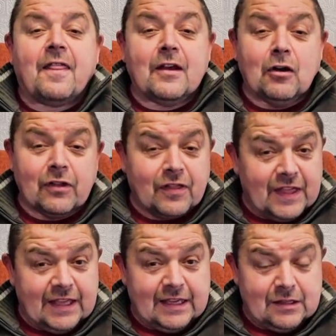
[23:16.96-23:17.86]
The other
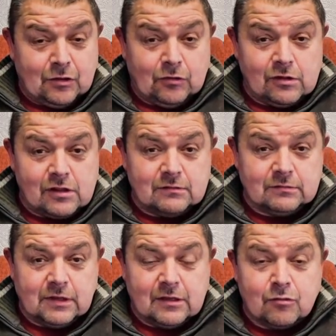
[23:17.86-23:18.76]
thing it does
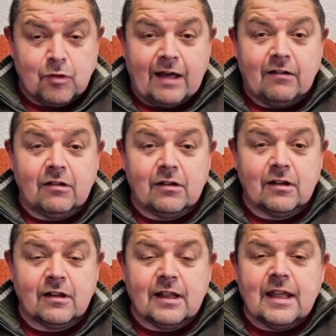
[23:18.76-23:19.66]
as well
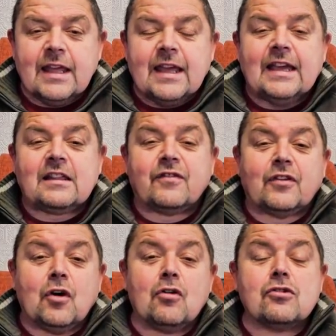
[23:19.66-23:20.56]
is
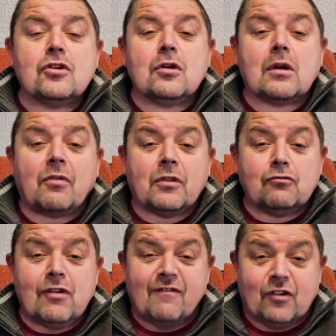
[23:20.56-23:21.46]
for those who are on
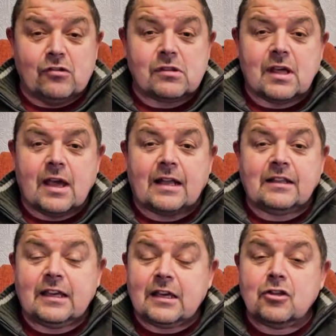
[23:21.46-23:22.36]
the rivers
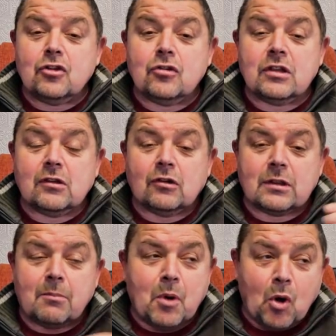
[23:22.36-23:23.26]
and you can use, you know,
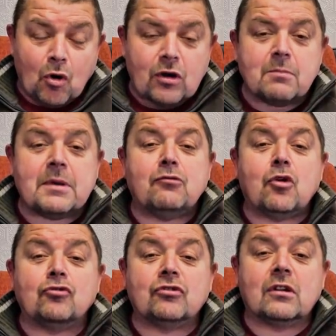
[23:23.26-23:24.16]
the boat can be
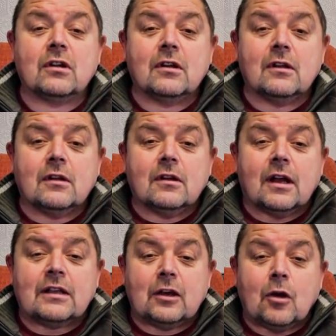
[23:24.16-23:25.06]
run
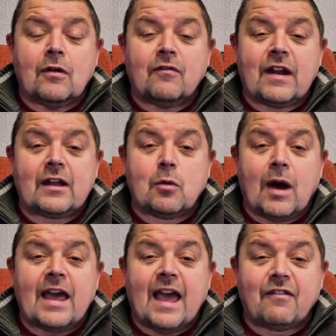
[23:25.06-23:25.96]
and you're going very,
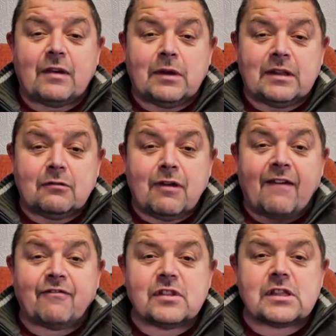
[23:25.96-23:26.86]
quite heavy with the
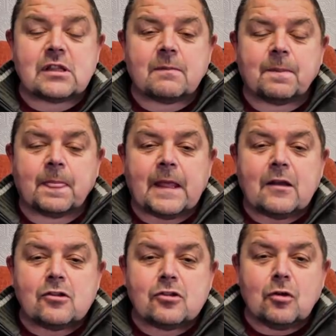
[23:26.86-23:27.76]
revs,
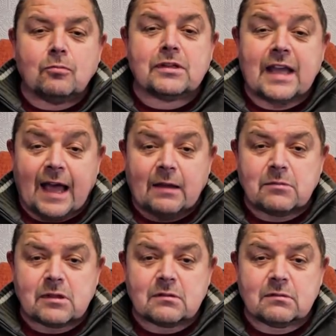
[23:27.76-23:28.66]

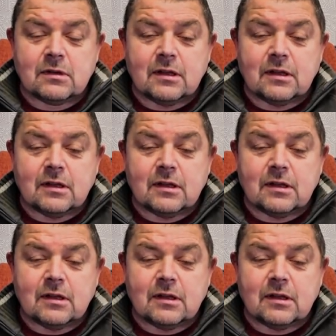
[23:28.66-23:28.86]
sometimes